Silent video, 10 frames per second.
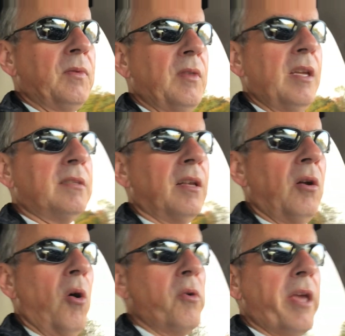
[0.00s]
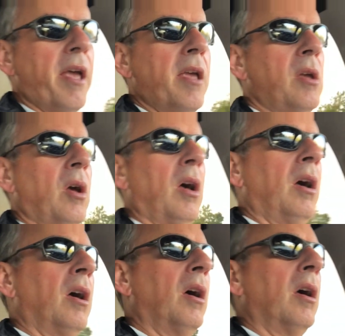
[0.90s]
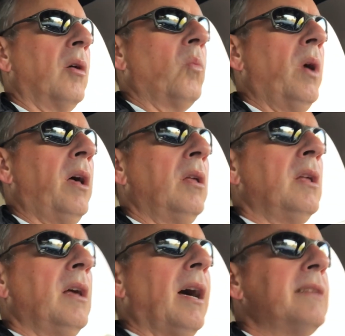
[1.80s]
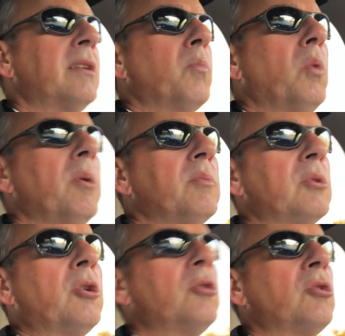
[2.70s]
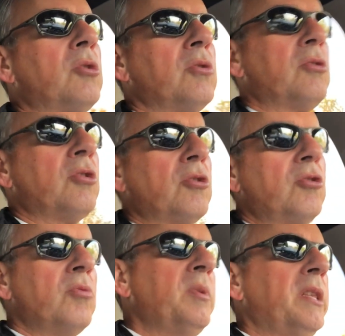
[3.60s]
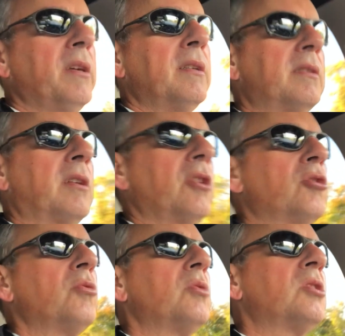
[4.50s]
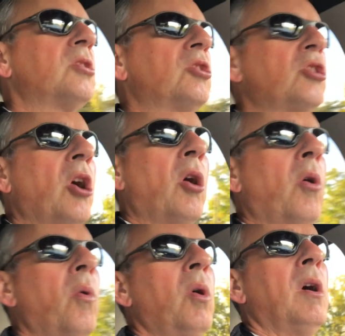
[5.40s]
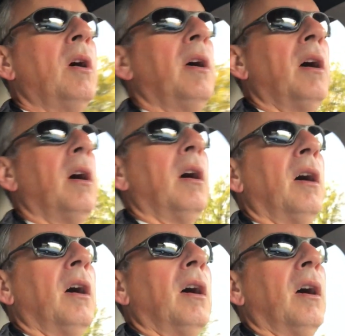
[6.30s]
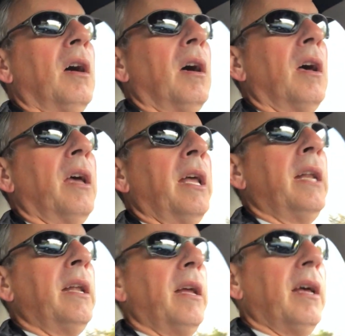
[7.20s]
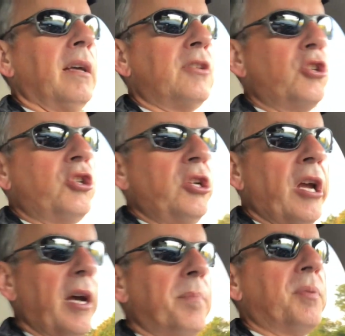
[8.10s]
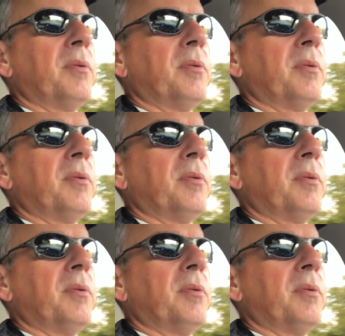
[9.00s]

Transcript: they said, okay, well, I said, what could you do? Just do me this. Could you show a ship,